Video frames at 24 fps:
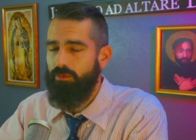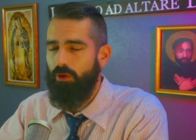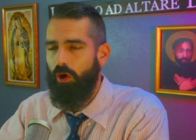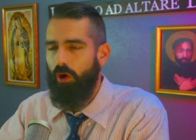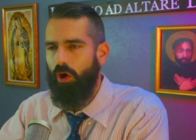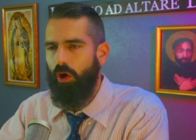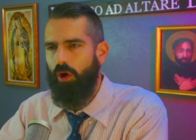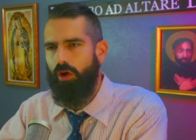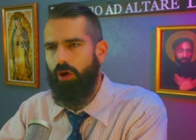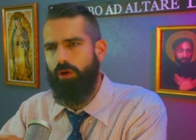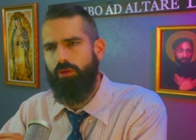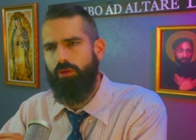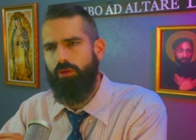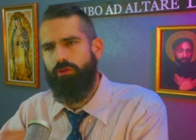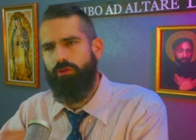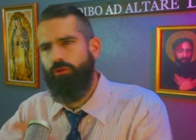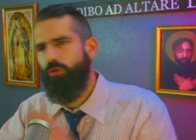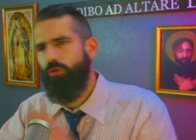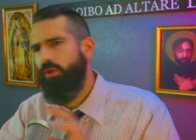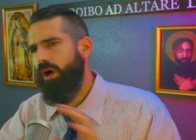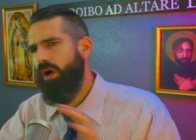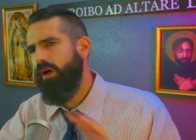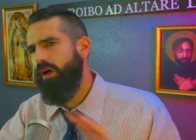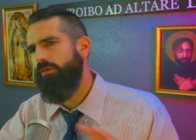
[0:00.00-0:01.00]
All
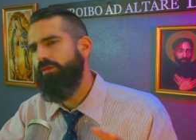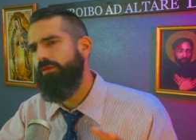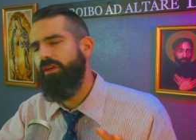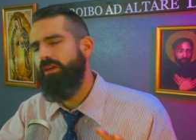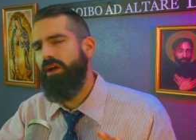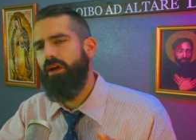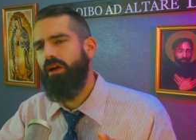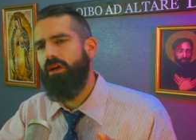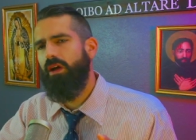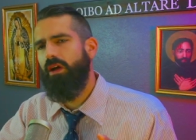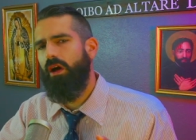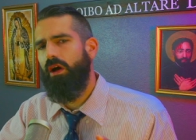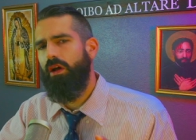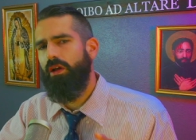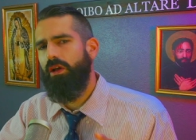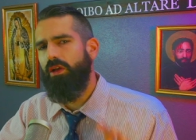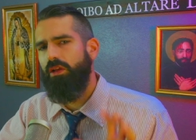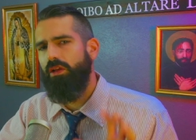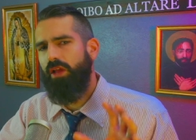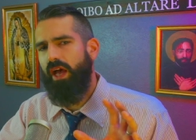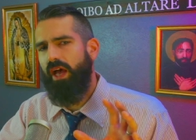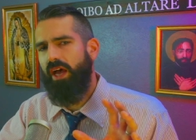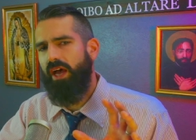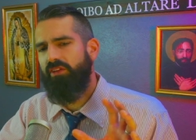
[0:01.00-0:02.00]
throughout the
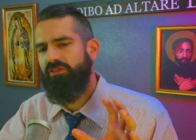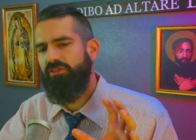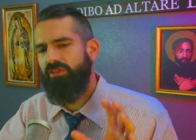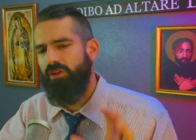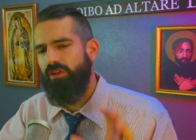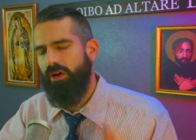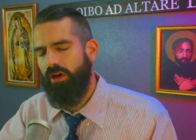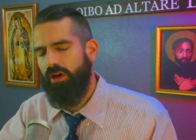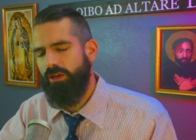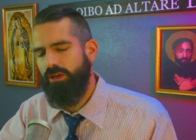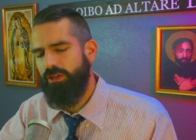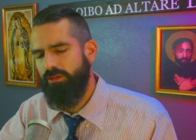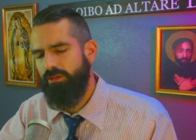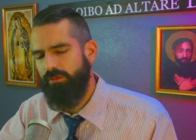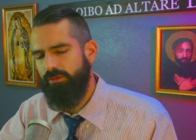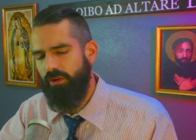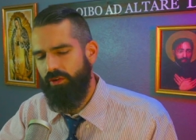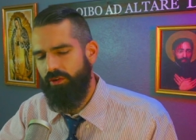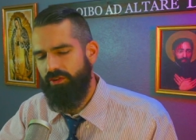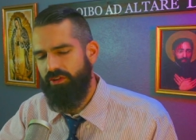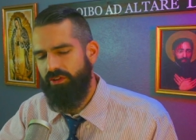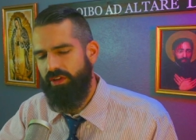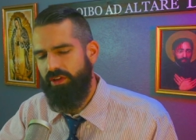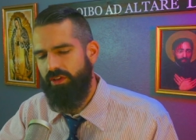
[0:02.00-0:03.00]
iconoclast controversy,